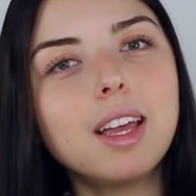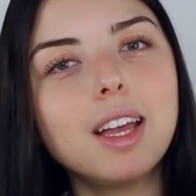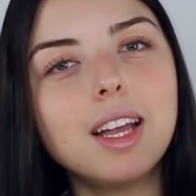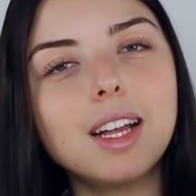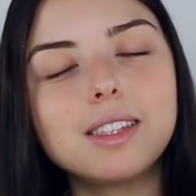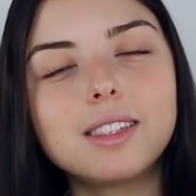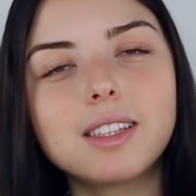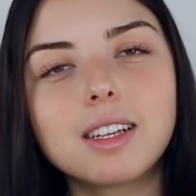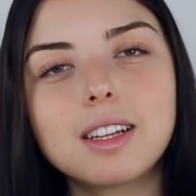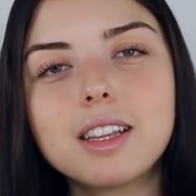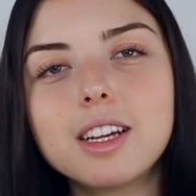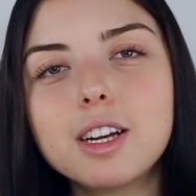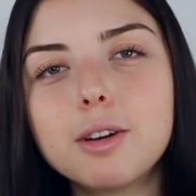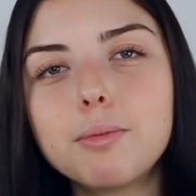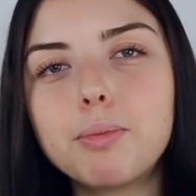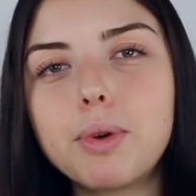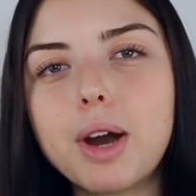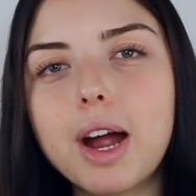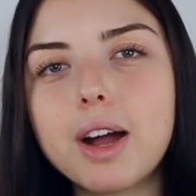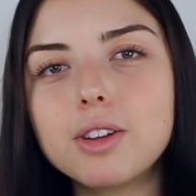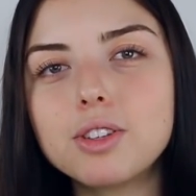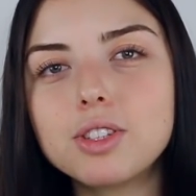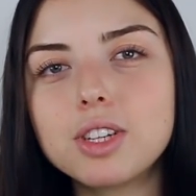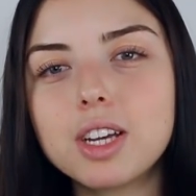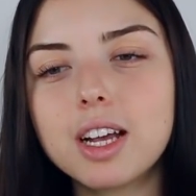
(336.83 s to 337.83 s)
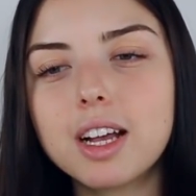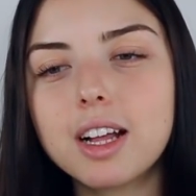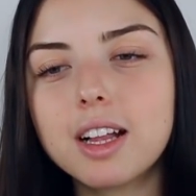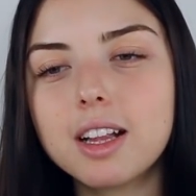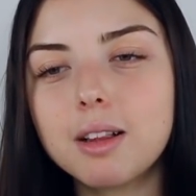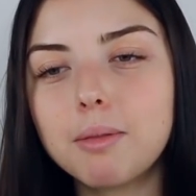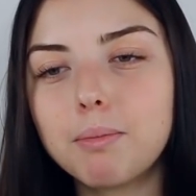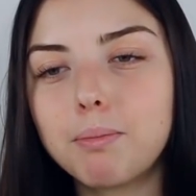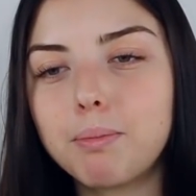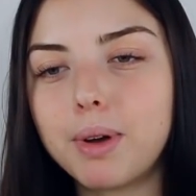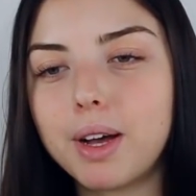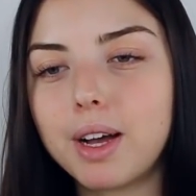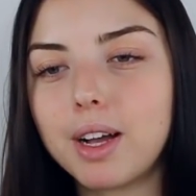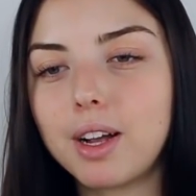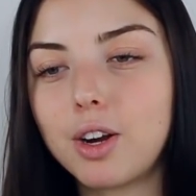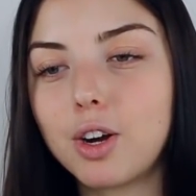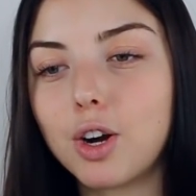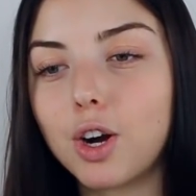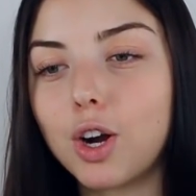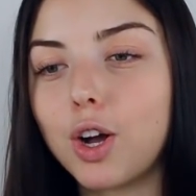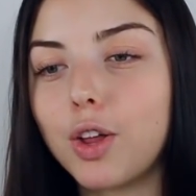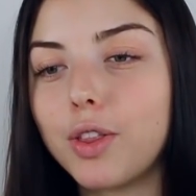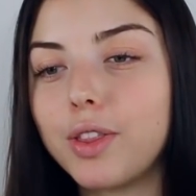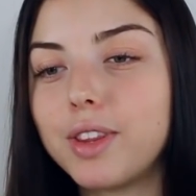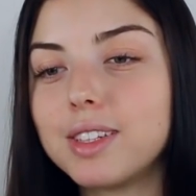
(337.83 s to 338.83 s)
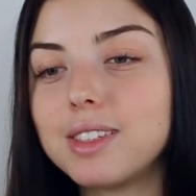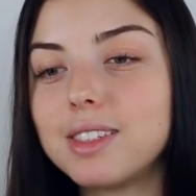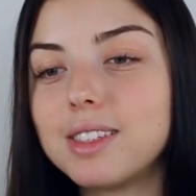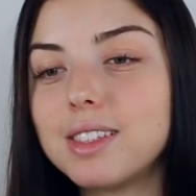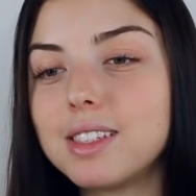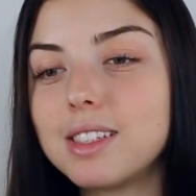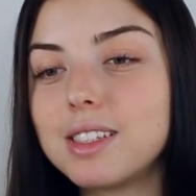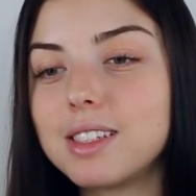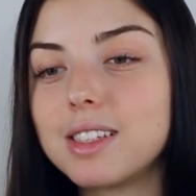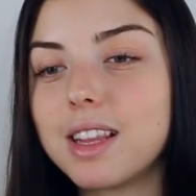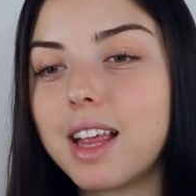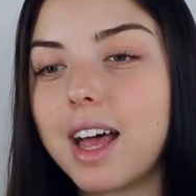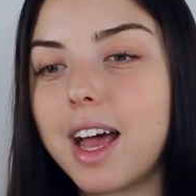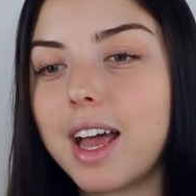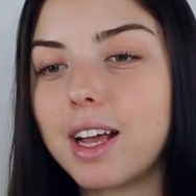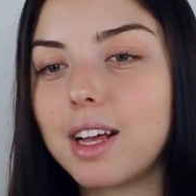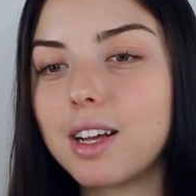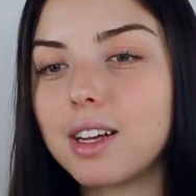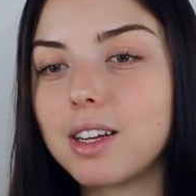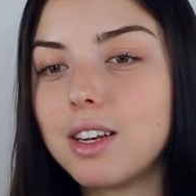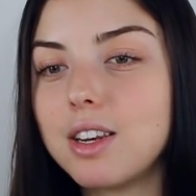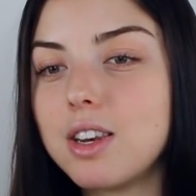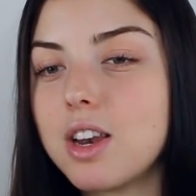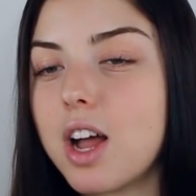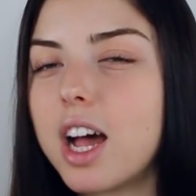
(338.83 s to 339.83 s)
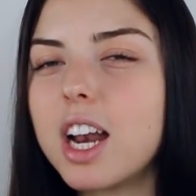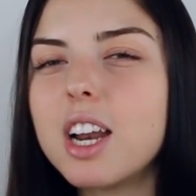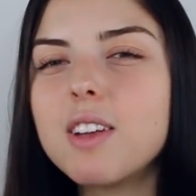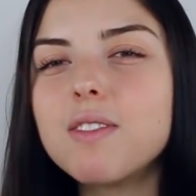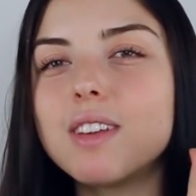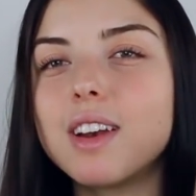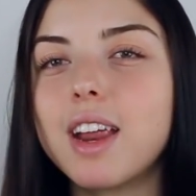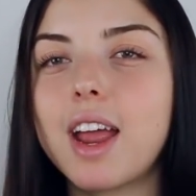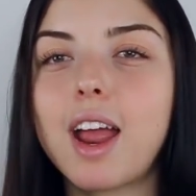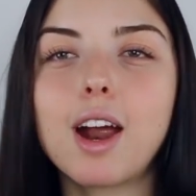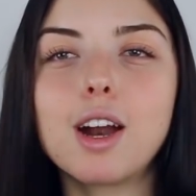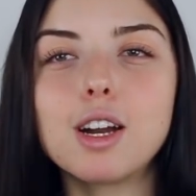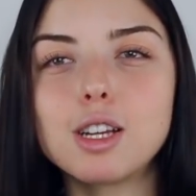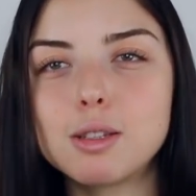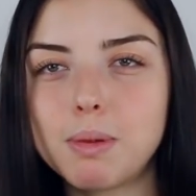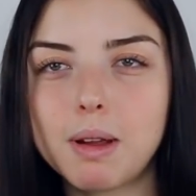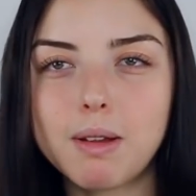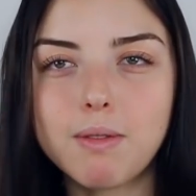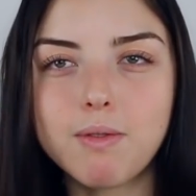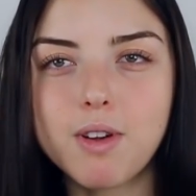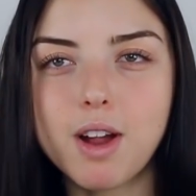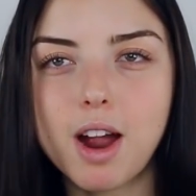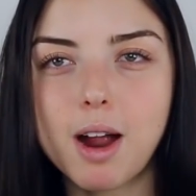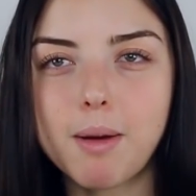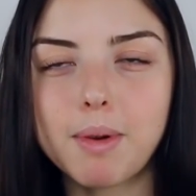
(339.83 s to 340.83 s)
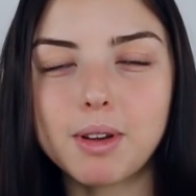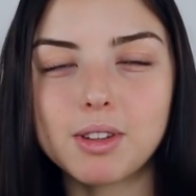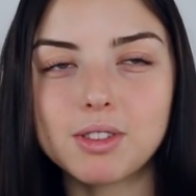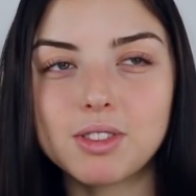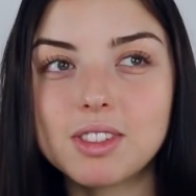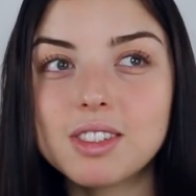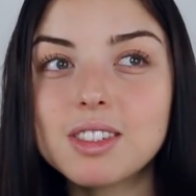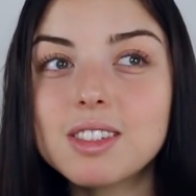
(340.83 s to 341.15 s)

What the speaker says: It's a clear brow gel, but girl, this is like not even hairspray for your eyebrows.